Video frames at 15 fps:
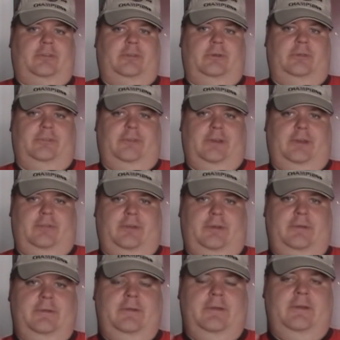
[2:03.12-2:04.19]
So if you have a
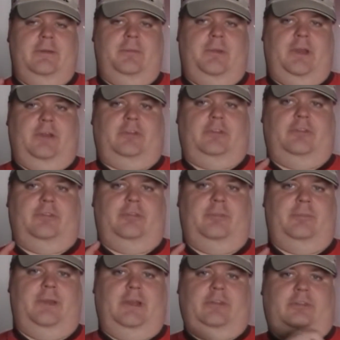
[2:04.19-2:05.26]

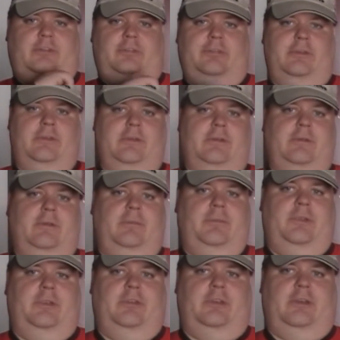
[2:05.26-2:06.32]
massive
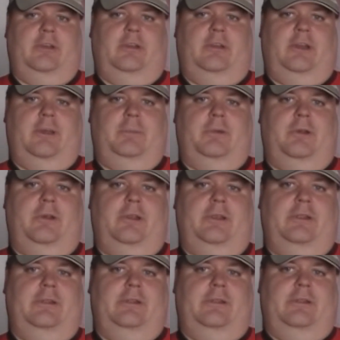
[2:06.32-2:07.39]
music library,
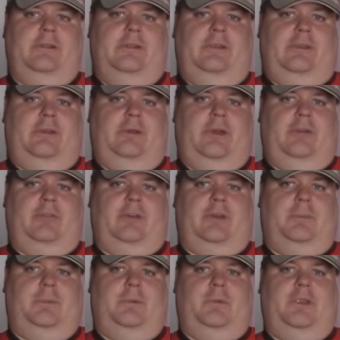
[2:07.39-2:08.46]
you have a
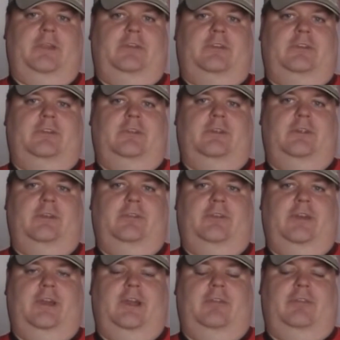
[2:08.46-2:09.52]
couple weeks if
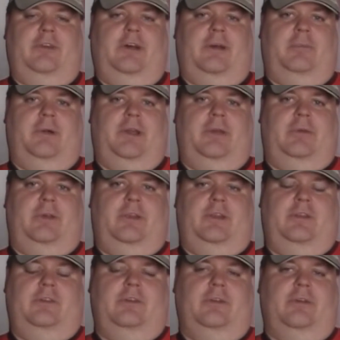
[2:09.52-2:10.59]
you have not
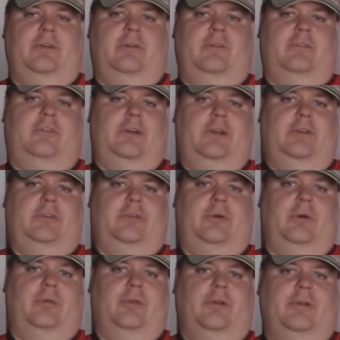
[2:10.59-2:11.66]
migrated your files
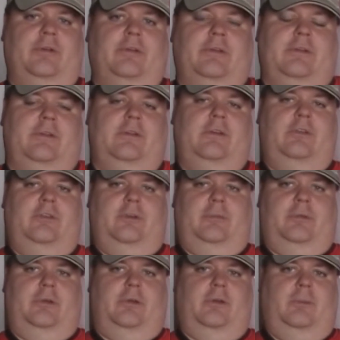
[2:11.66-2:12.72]
over
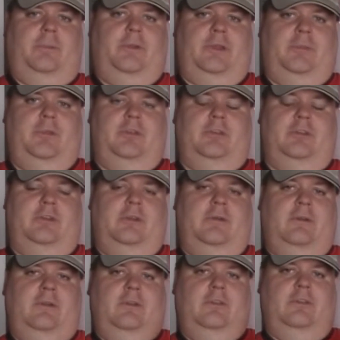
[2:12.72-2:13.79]
from Google Play Music
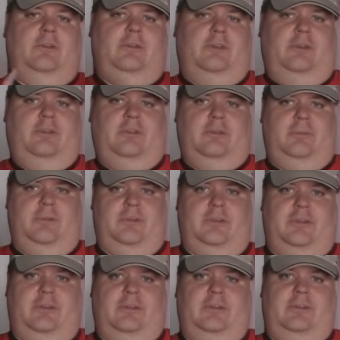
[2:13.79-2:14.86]
to YouTube
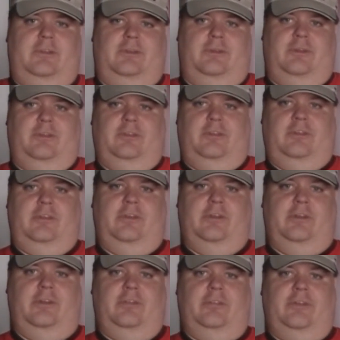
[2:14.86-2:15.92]
Music. So this is
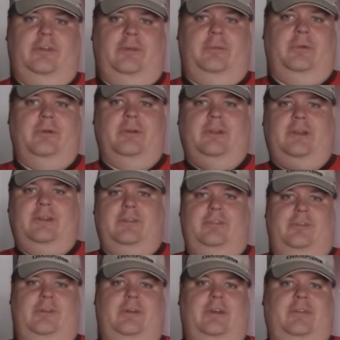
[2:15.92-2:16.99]
your fair warning
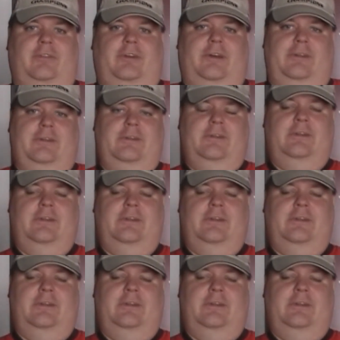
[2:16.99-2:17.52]
if you have not